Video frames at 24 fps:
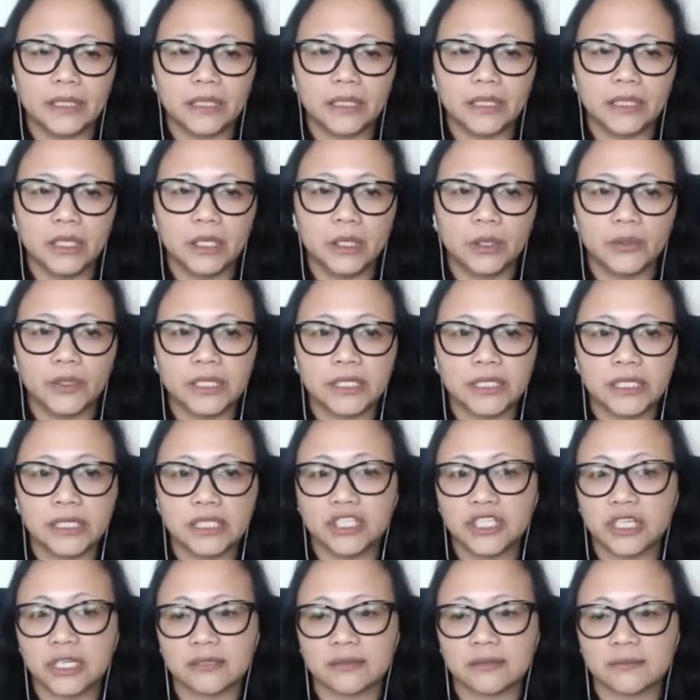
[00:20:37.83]
you know, this is
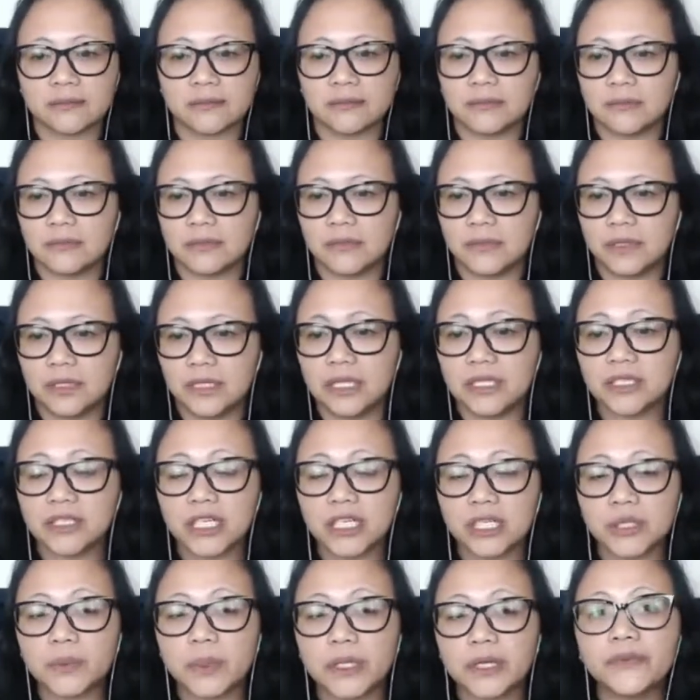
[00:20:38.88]

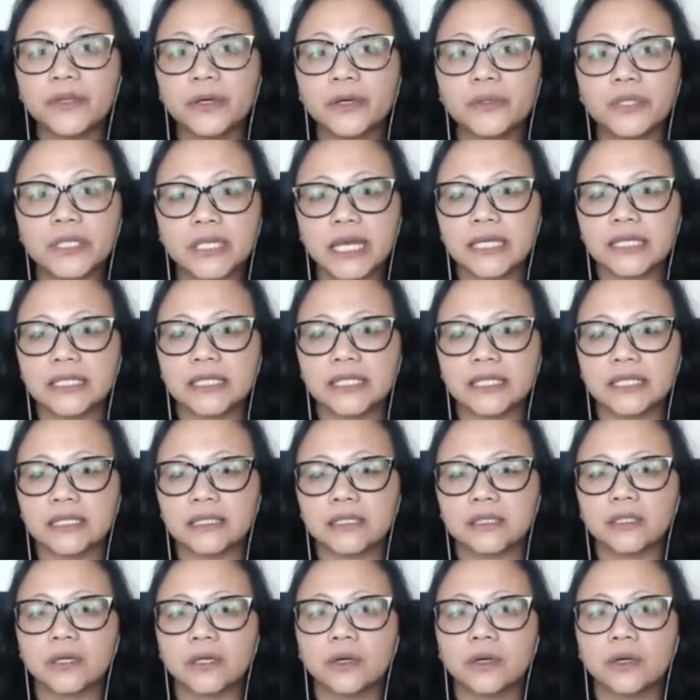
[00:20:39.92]
just one of those cases.